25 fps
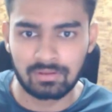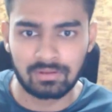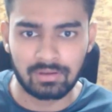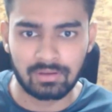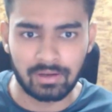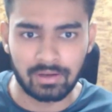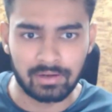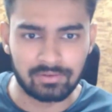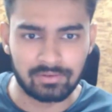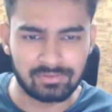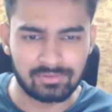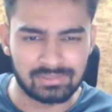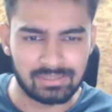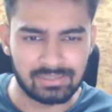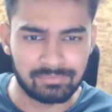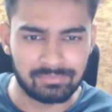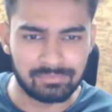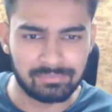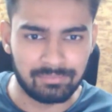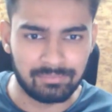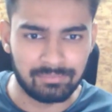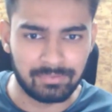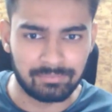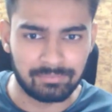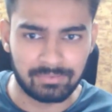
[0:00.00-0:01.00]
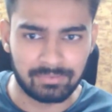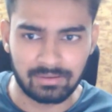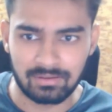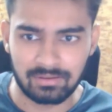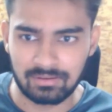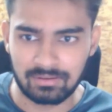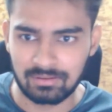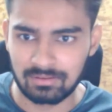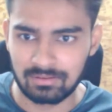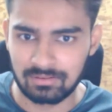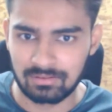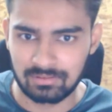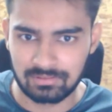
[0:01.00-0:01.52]
I don't see many people
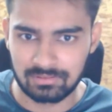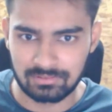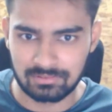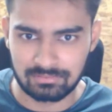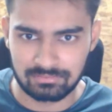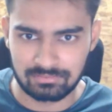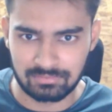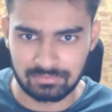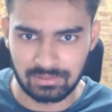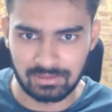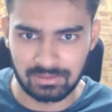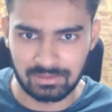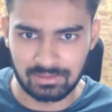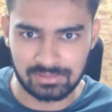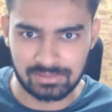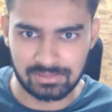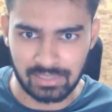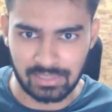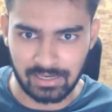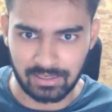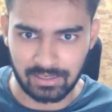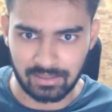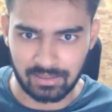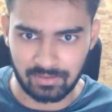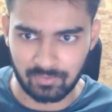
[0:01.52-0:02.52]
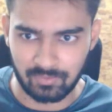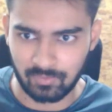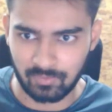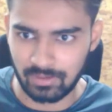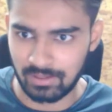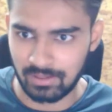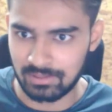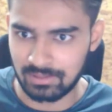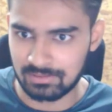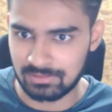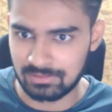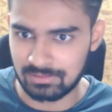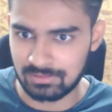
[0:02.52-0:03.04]
in the chat. Why
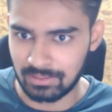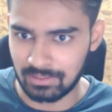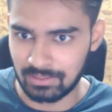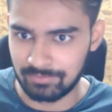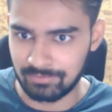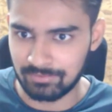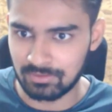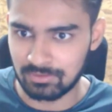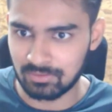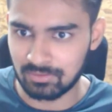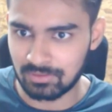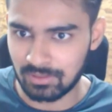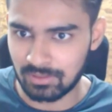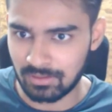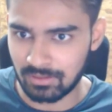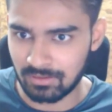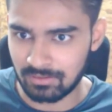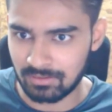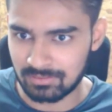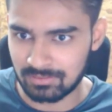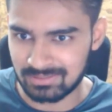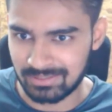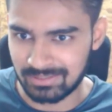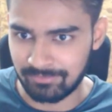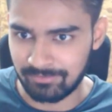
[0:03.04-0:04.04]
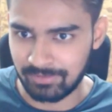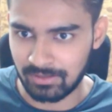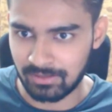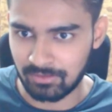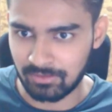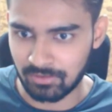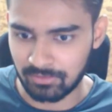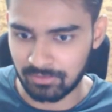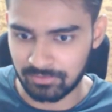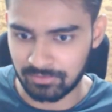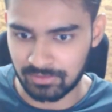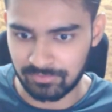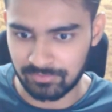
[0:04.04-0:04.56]
is that? Even though there are 70
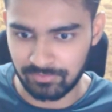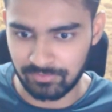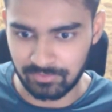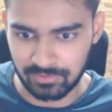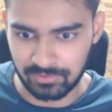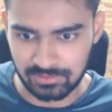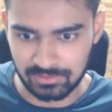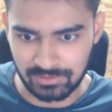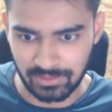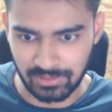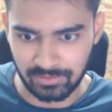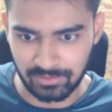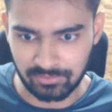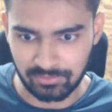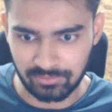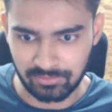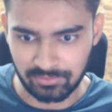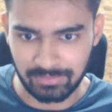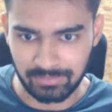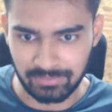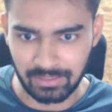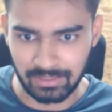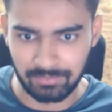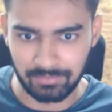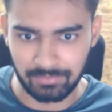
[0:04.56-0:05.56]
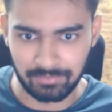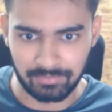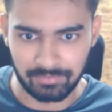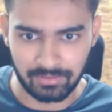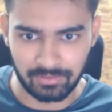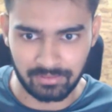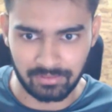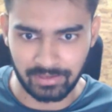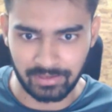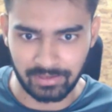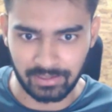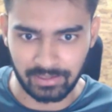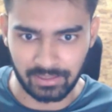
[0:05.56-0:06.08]
concurrent viewers, I don't see many
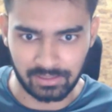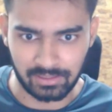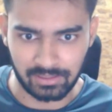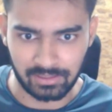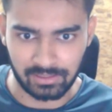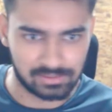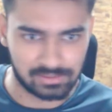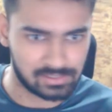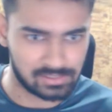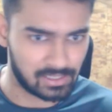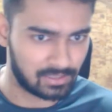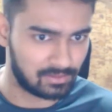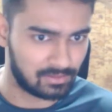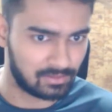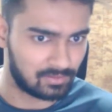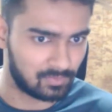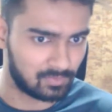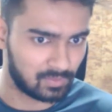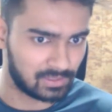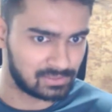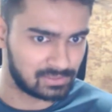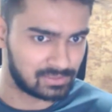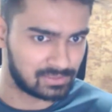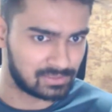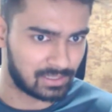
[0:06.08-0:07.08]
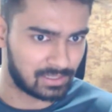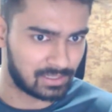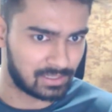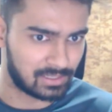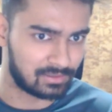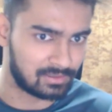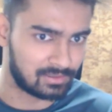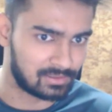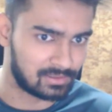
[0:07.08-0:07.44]
people writing in the chat. Why is that?